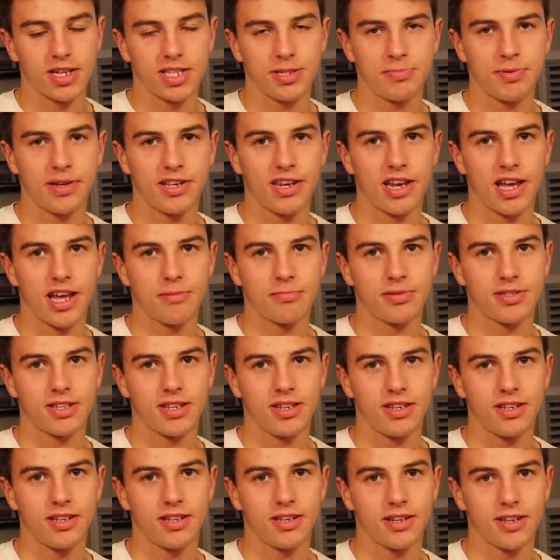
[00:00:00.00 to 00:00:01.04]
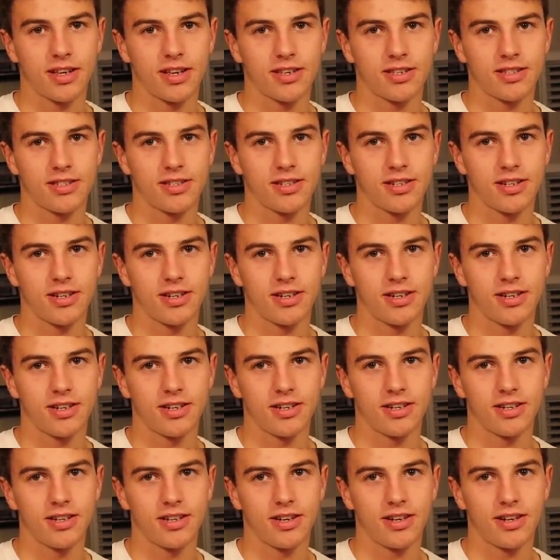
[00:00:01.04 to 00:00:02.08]
My spin lob ski against
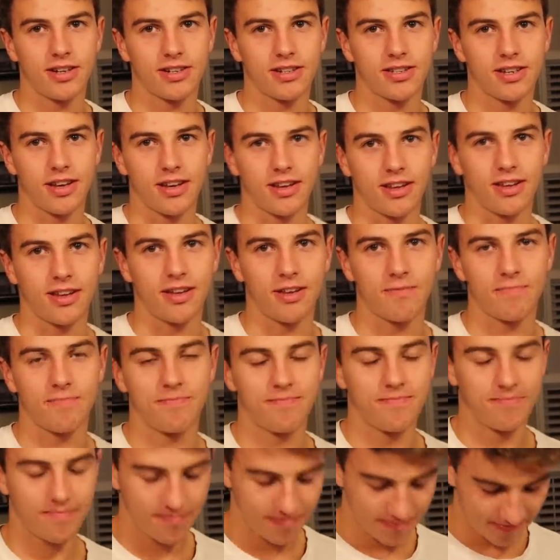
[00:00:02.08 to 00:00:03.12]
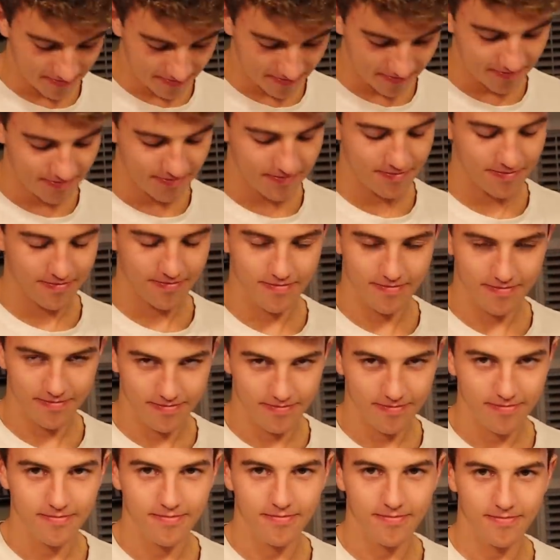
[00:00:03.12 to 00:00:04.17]
our second game.
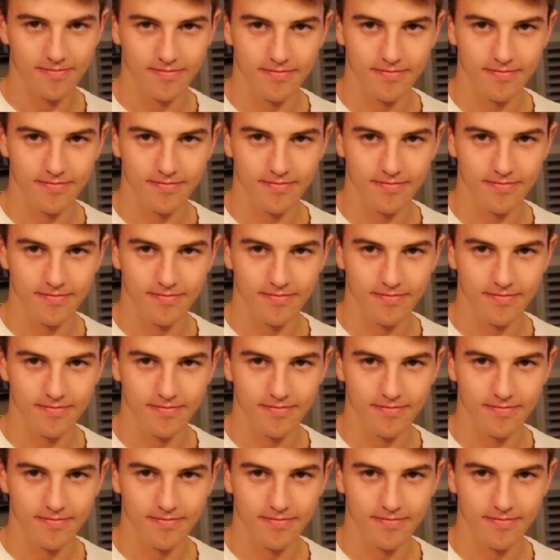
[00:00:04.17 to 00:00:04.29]
Nice.